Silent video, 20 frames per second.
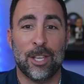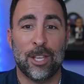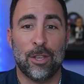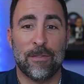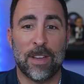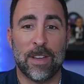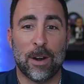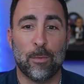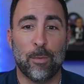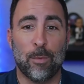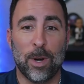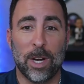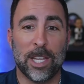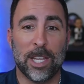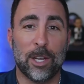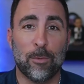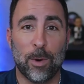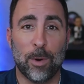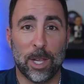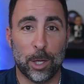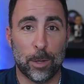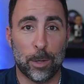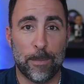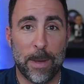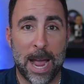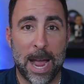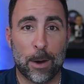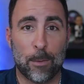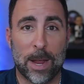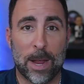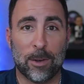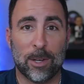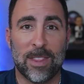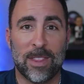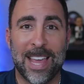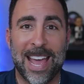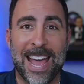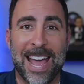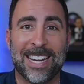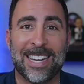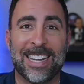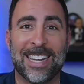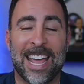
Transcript: You've got a really, really good background in that.